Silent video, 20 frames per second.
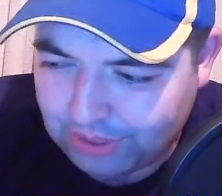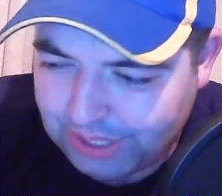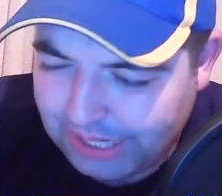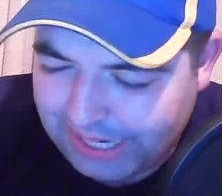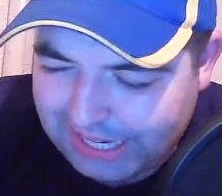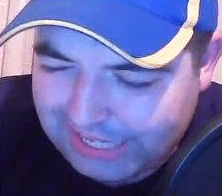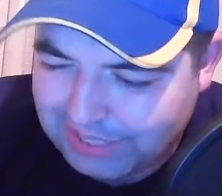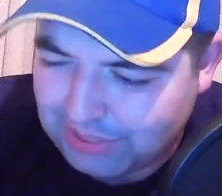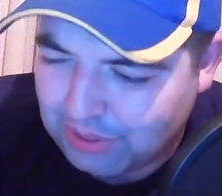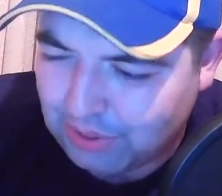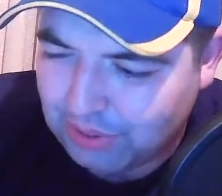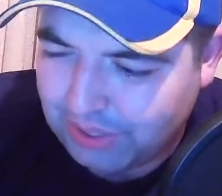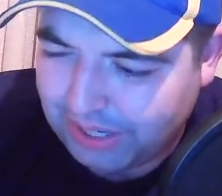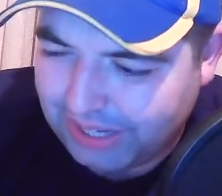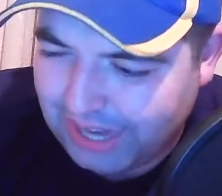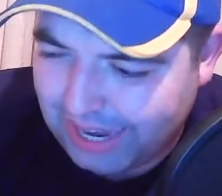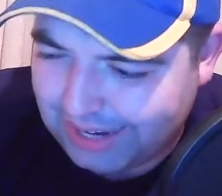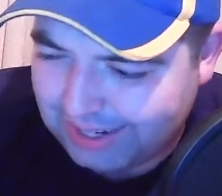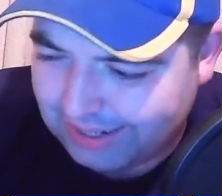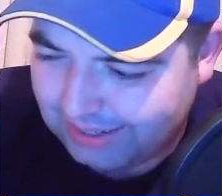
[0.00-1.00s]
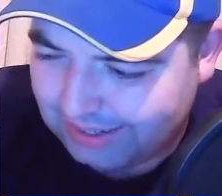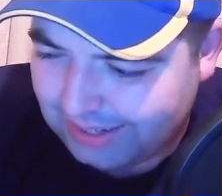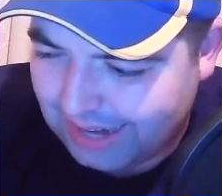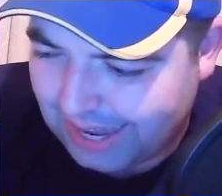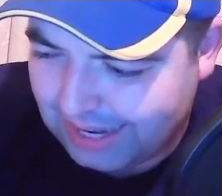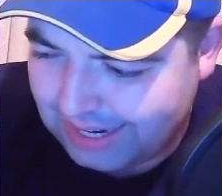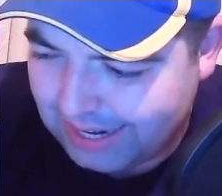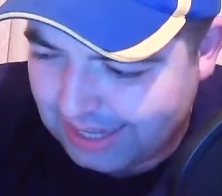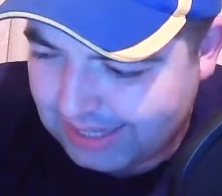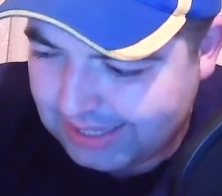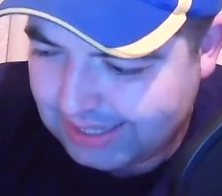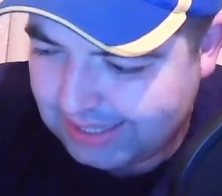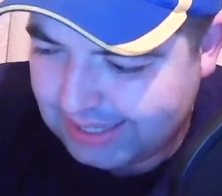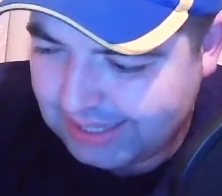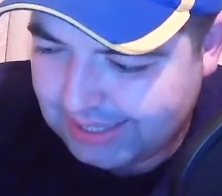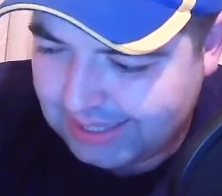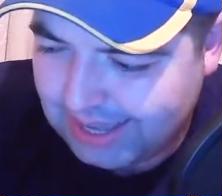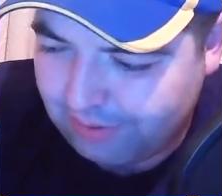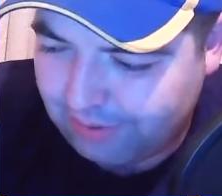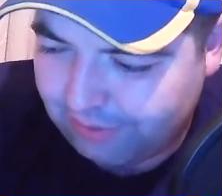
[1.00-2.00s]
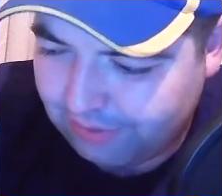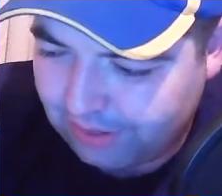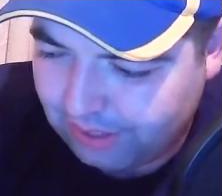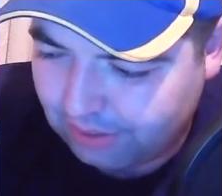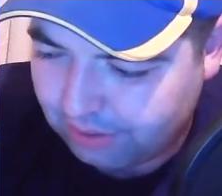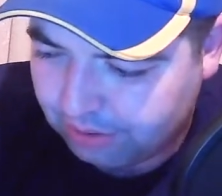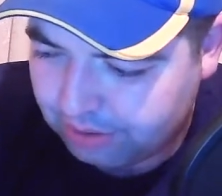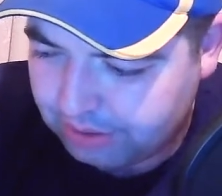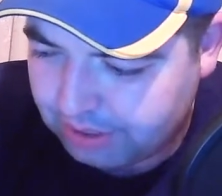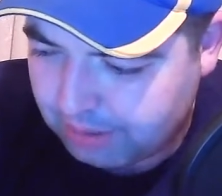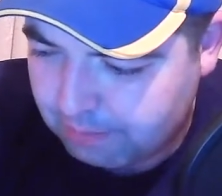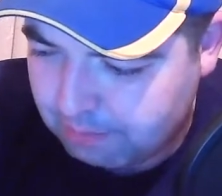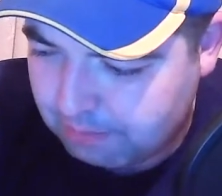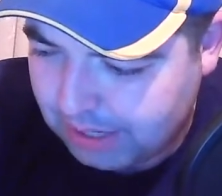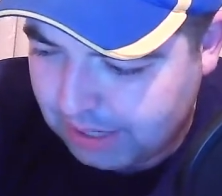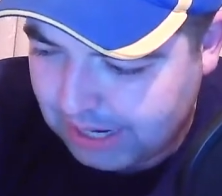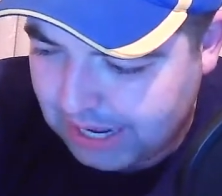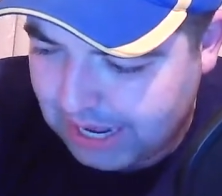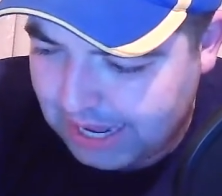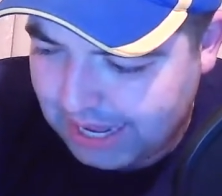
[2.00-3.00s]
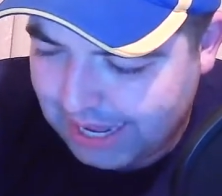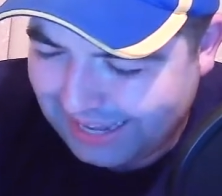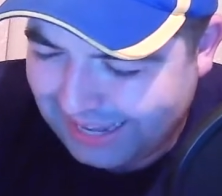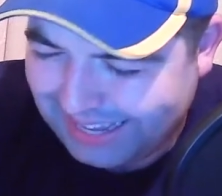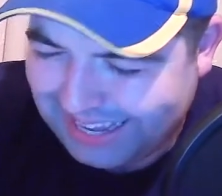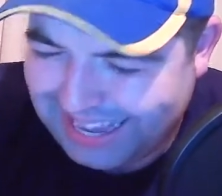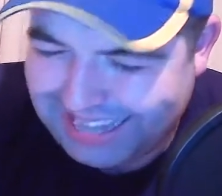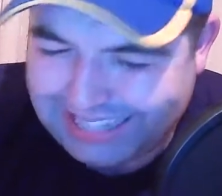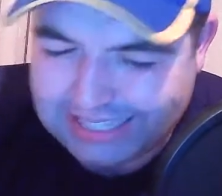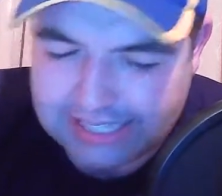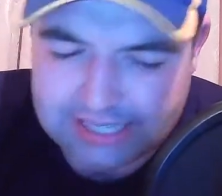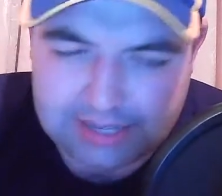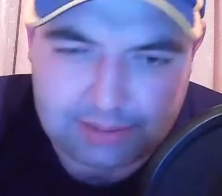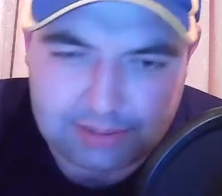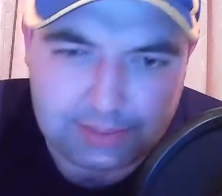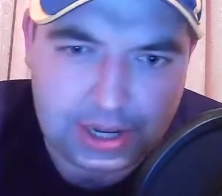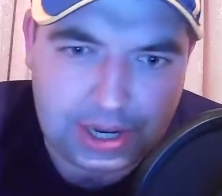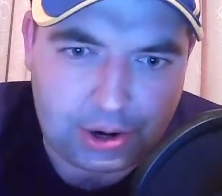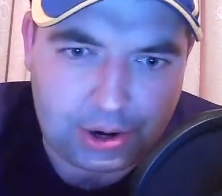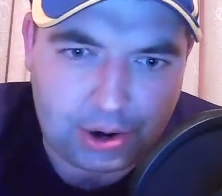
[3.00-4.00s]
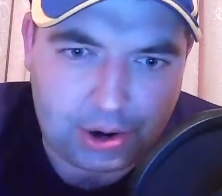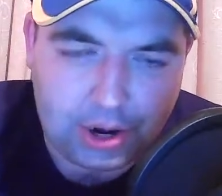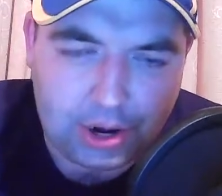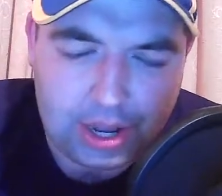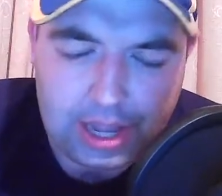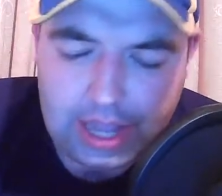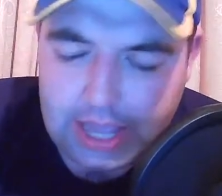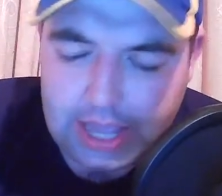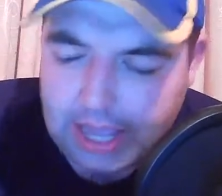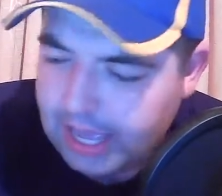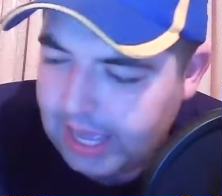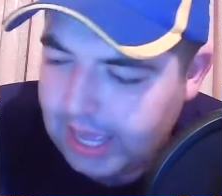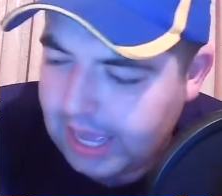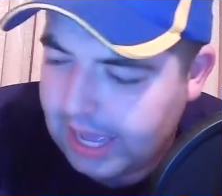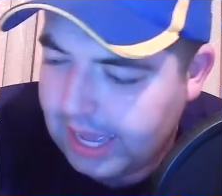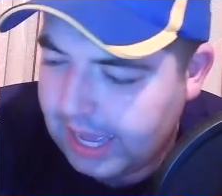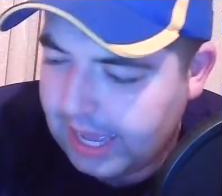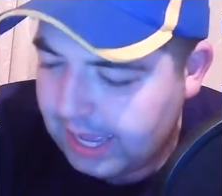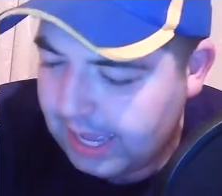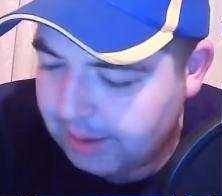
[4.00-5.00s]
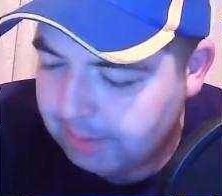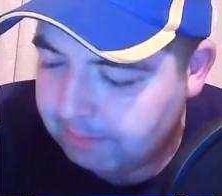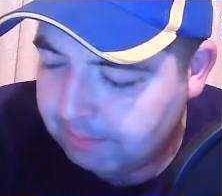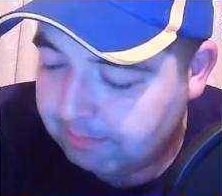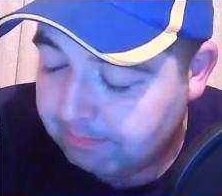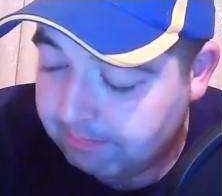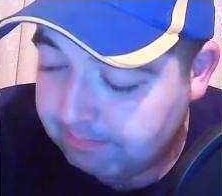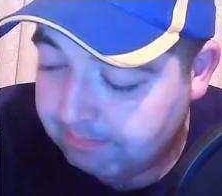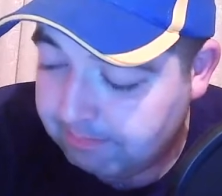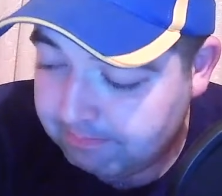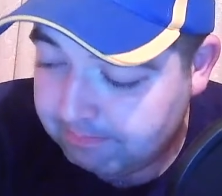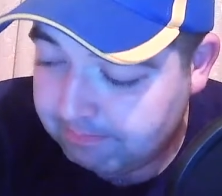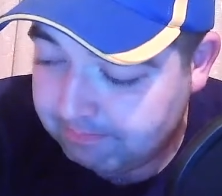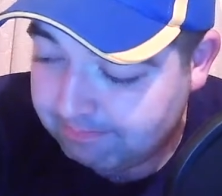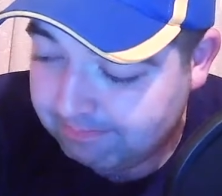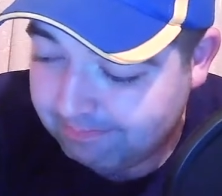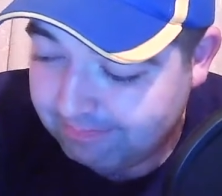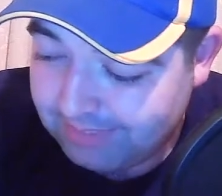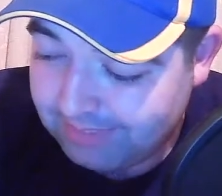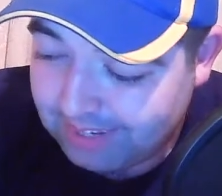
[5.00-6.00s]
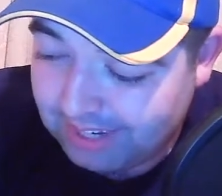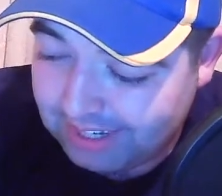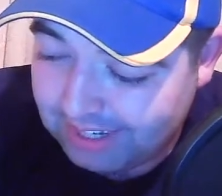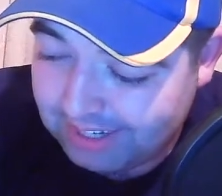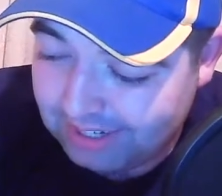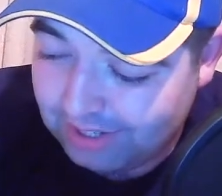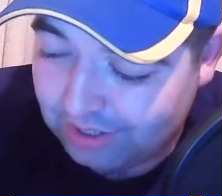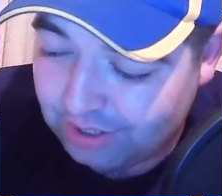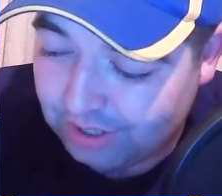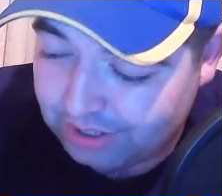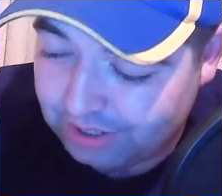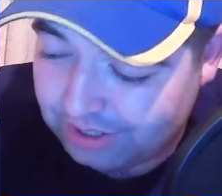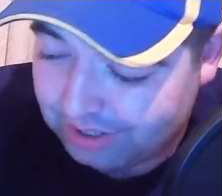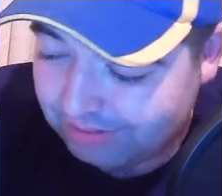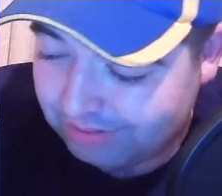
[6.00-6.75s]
think he's going to get it, and that's definitely going to play against him here. Look at,